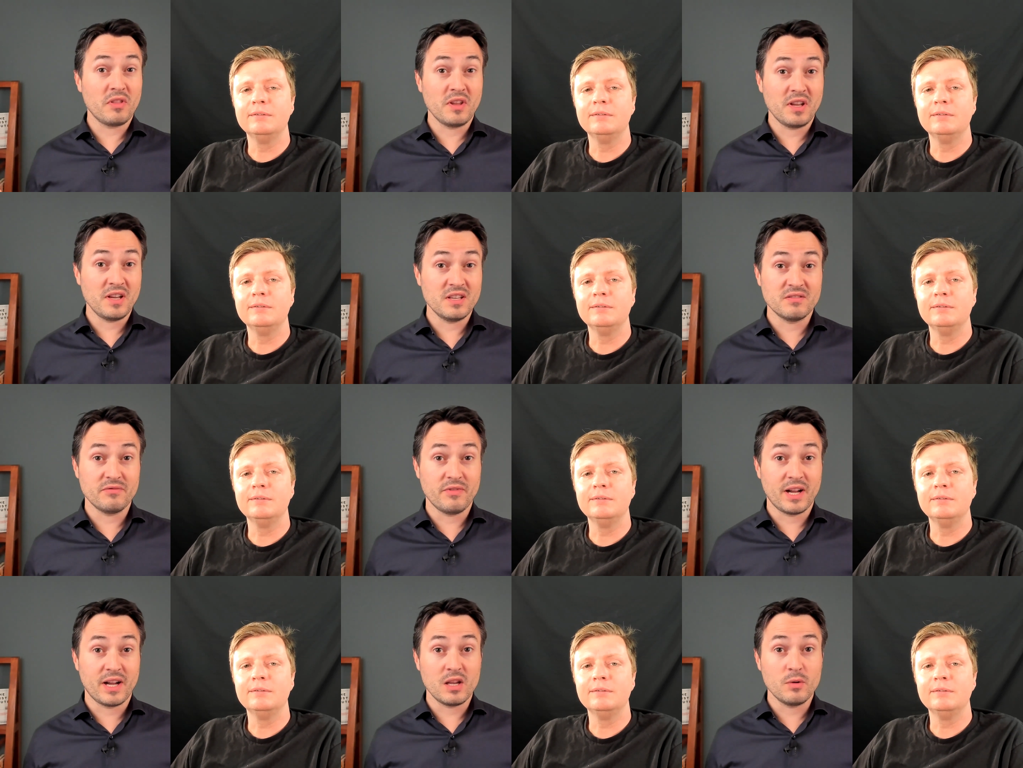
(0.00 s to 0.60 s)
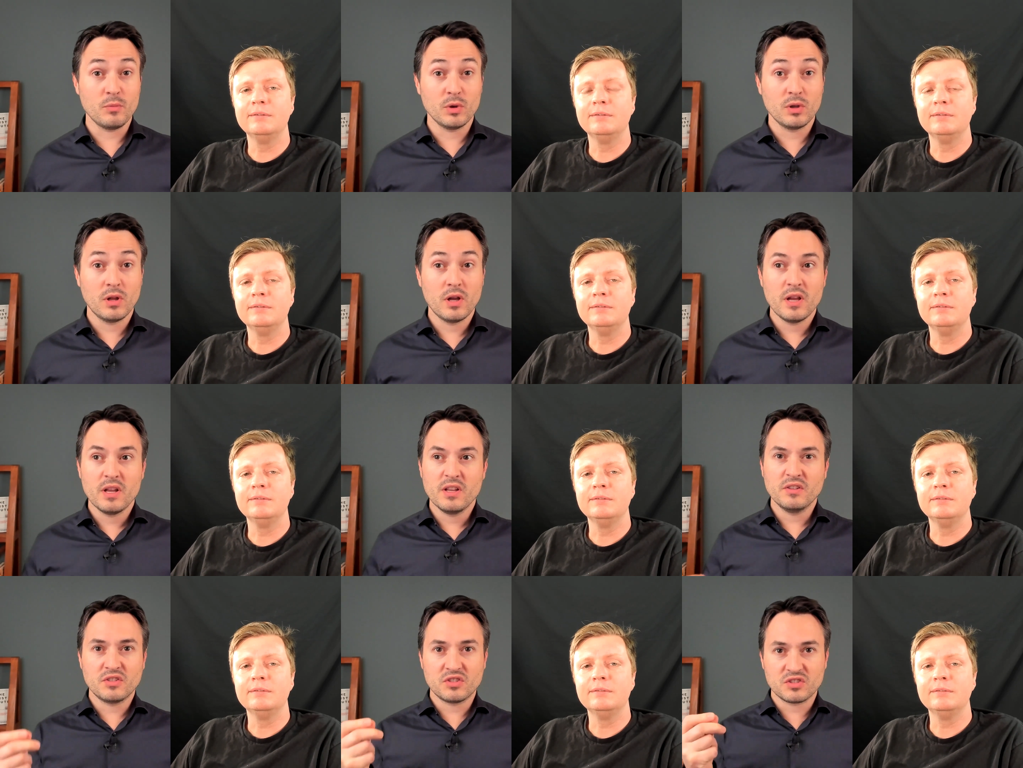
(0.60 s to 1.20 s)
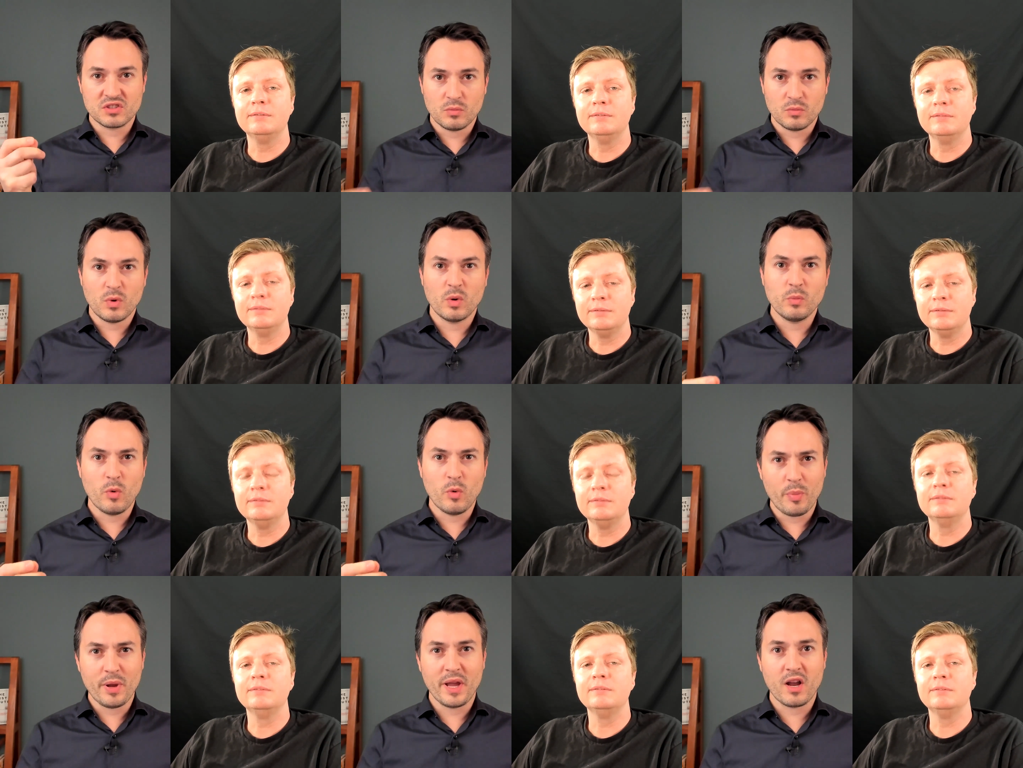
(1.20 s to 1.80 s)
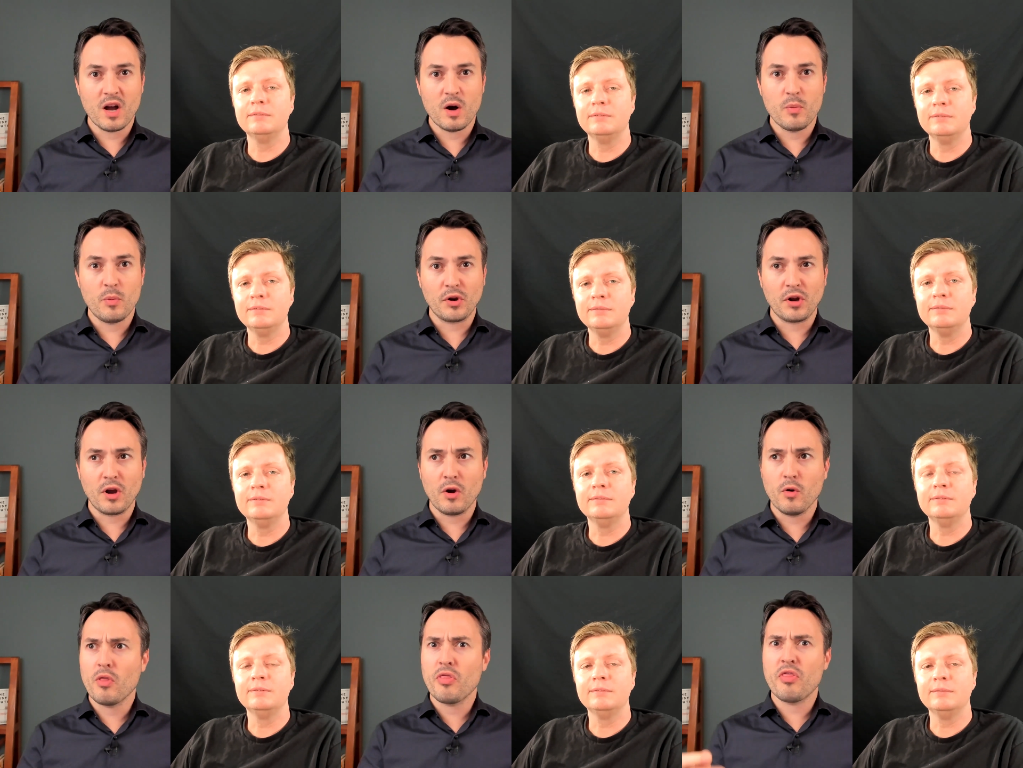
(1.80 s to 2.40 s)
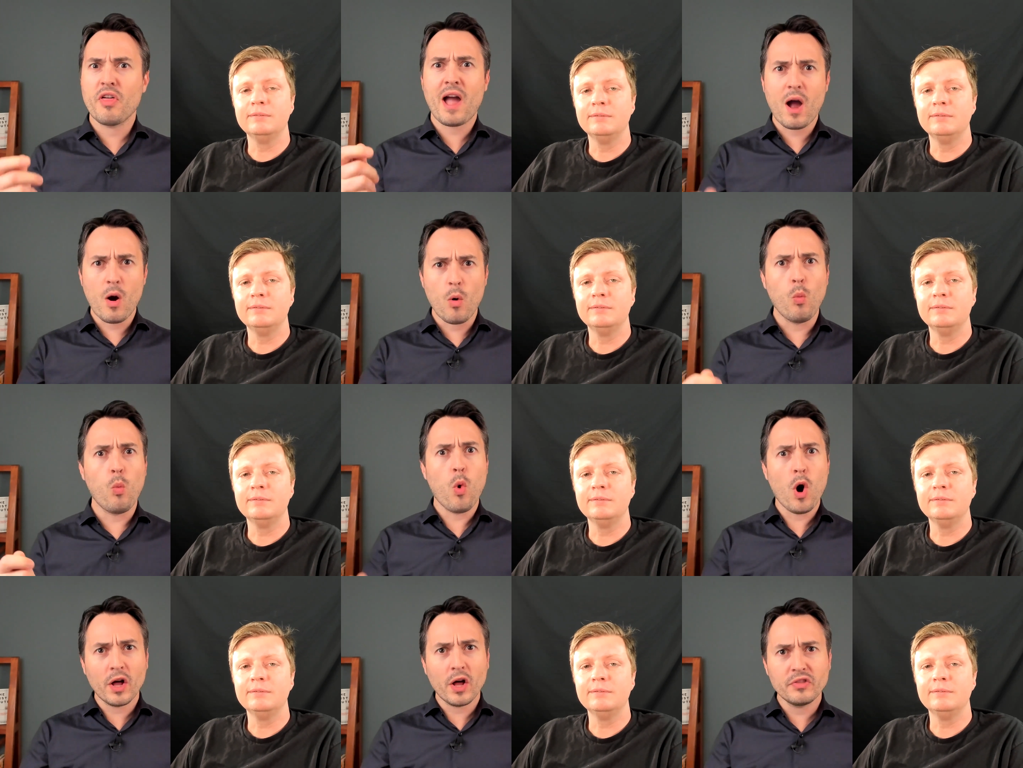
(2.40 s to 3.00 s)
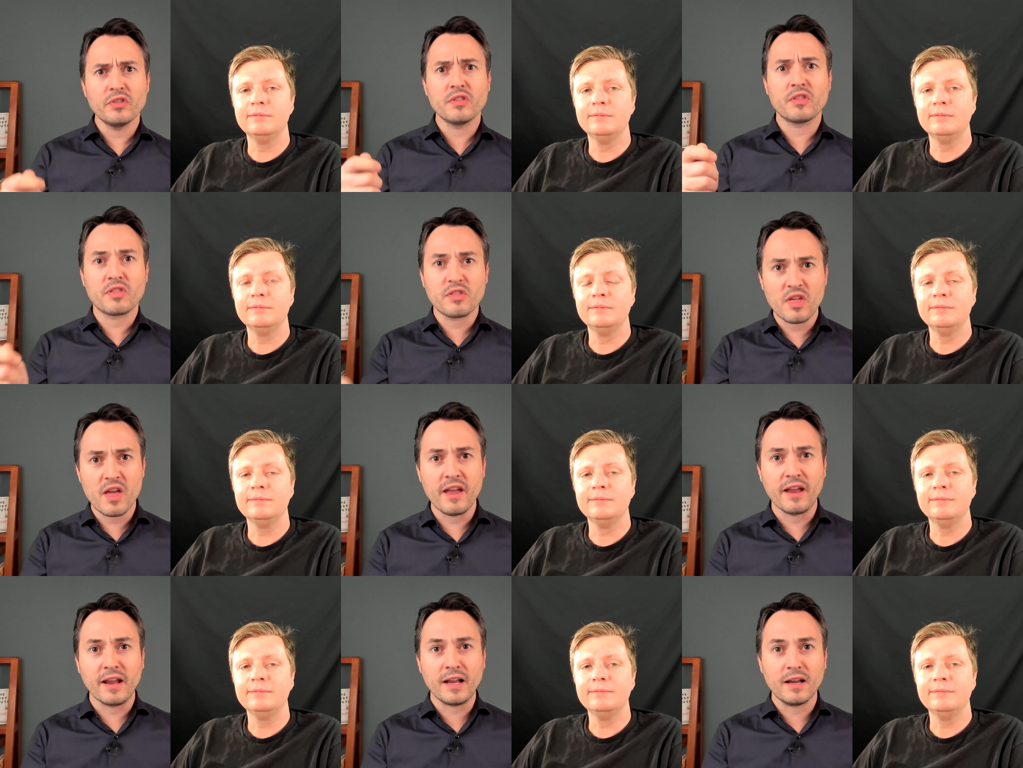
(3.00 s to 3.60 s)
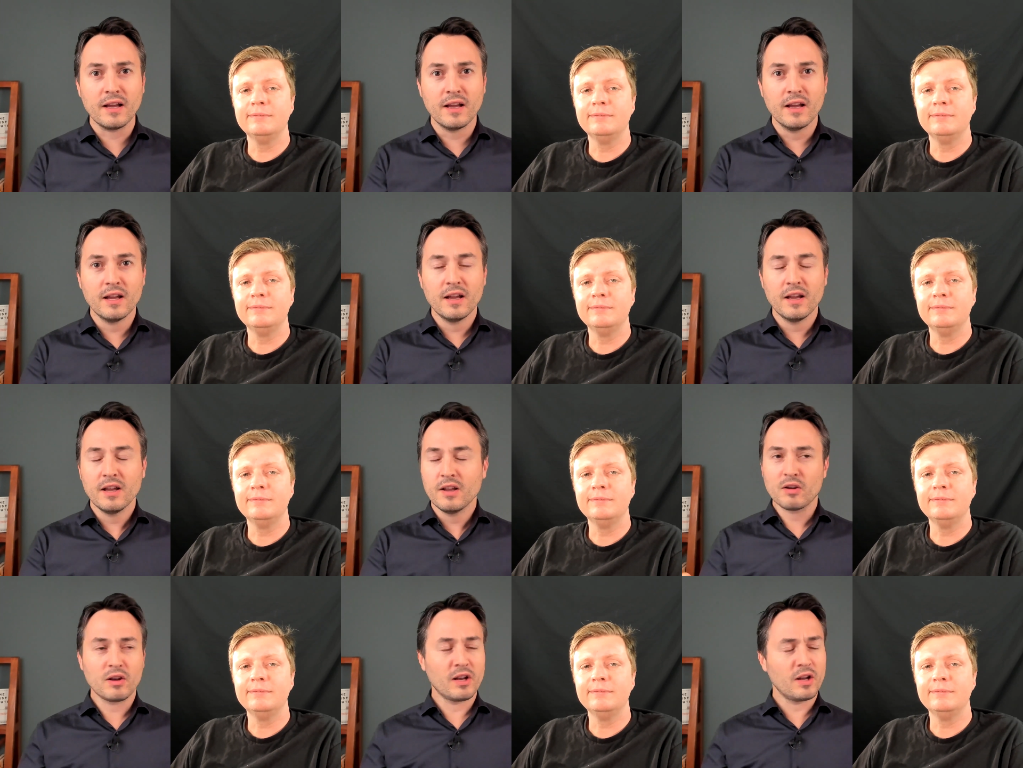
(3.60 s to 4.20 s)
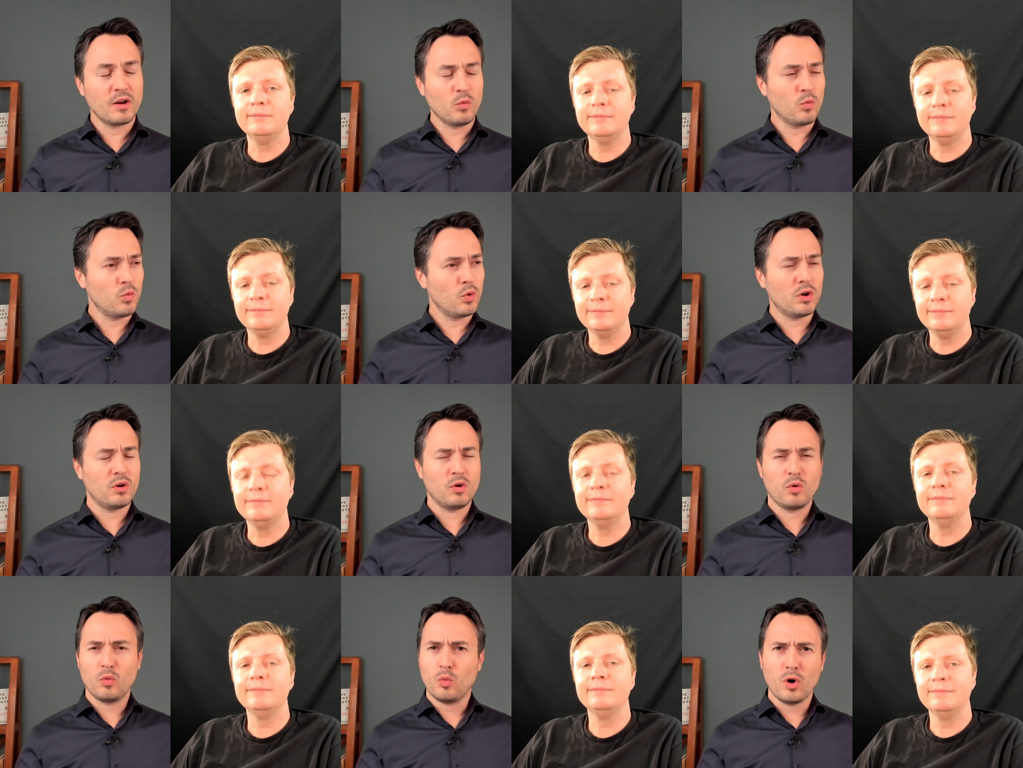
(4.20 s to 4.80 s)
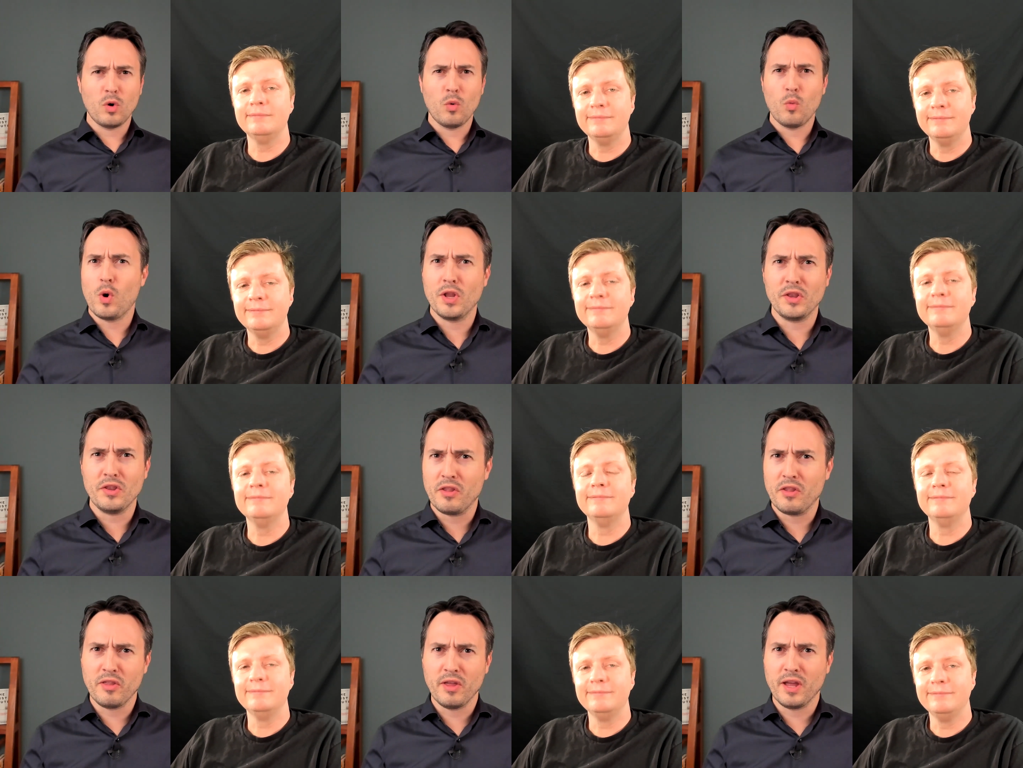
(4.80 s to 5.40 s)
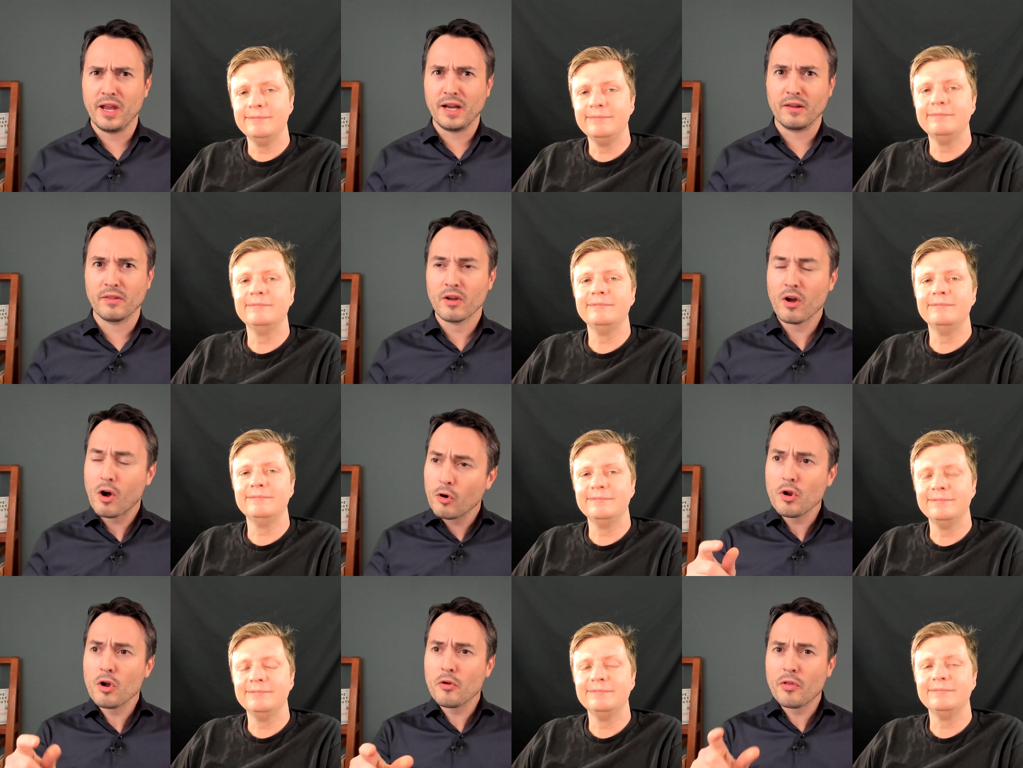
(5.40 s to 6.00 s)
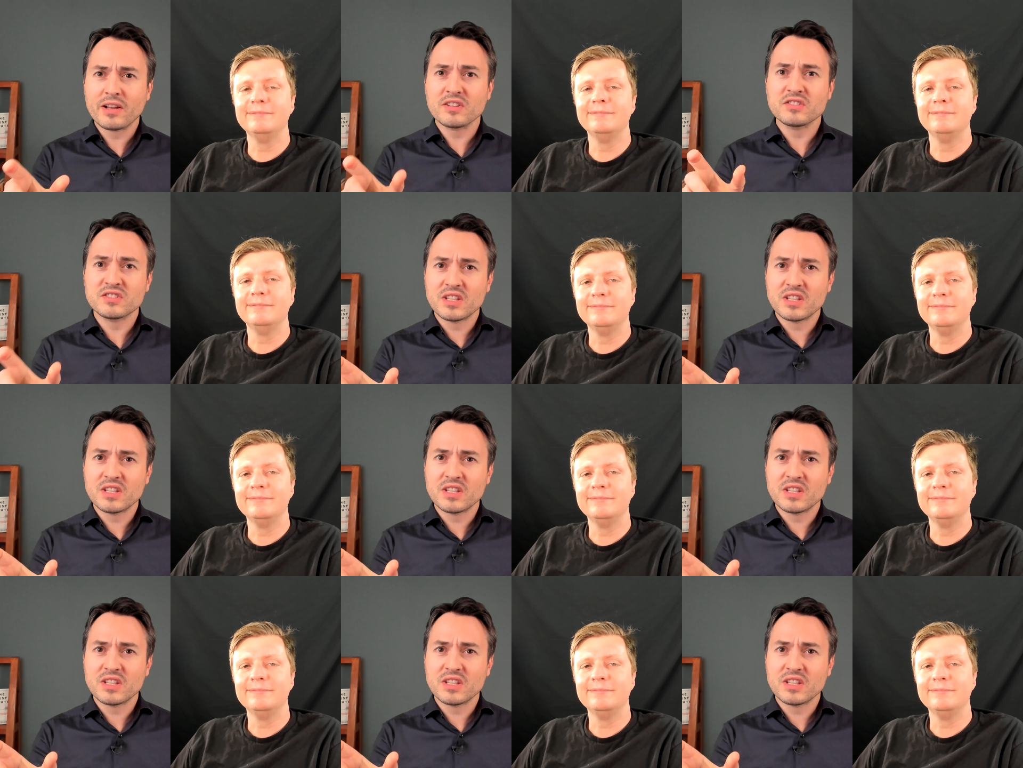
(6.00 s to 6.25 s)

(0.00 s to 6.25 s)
Speaker 1: think is valuable, someone will pick up on and go, that one thing. Like, what what one thing? Oh no, that